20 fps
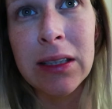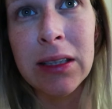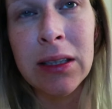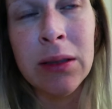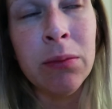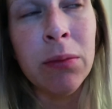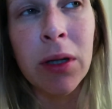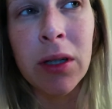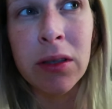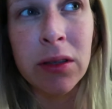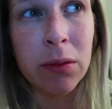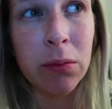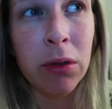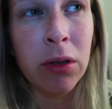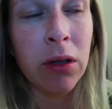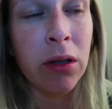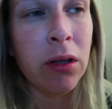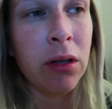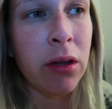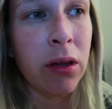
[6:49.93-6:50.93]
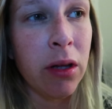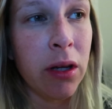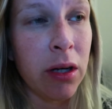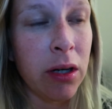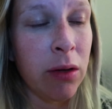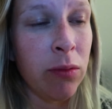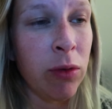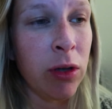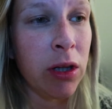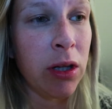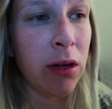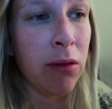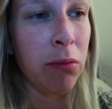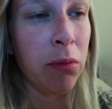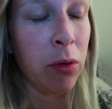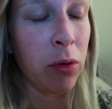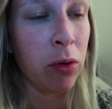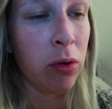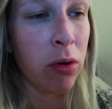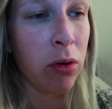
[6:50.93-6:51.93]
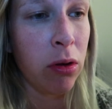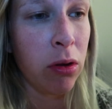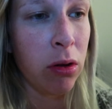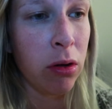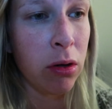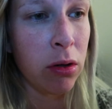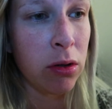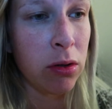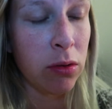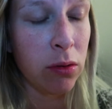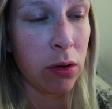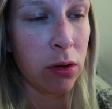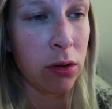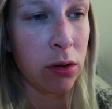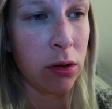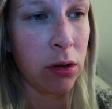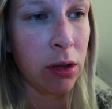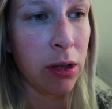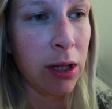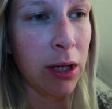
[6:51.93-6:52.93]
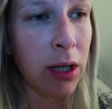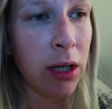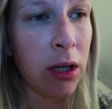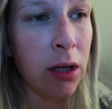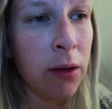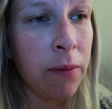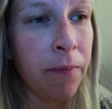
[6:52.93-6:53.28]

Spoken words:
impossible that I will give birth too early.